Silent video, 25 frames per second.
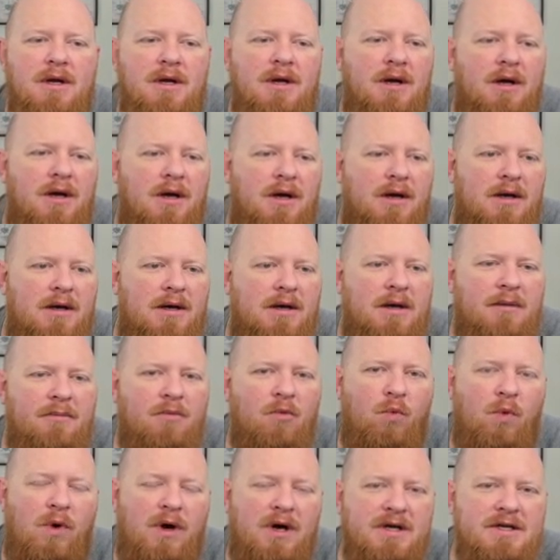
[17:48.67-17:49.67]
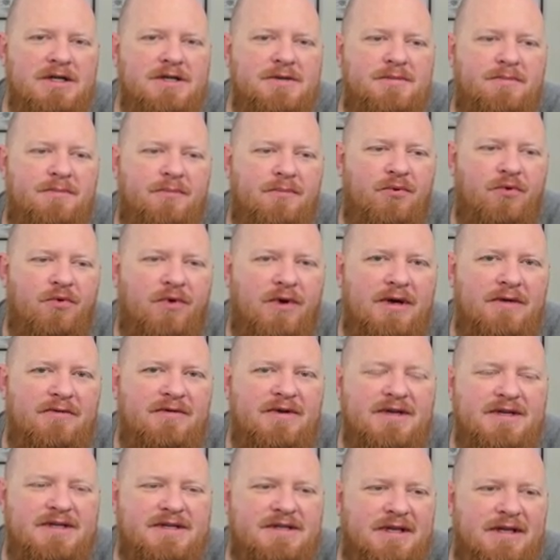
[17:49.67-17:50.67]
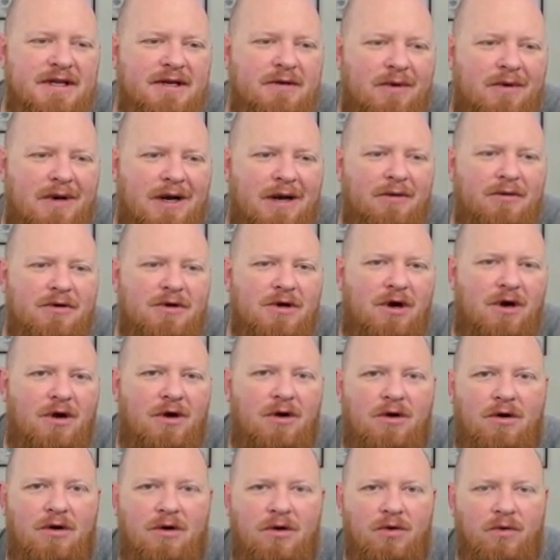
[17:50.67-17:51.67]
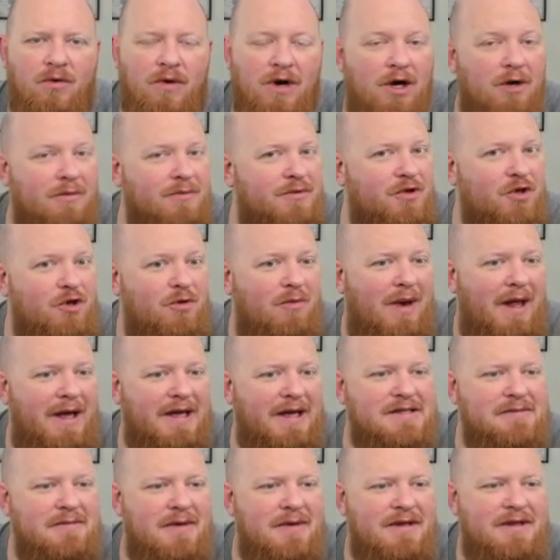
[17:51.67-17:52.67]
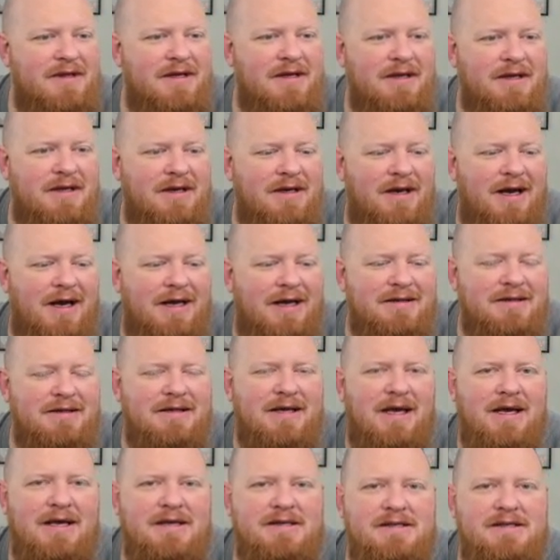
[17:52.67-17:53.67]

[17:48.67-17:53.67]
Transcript: was previously what I would call Realm 2 blacksmithing. Not the case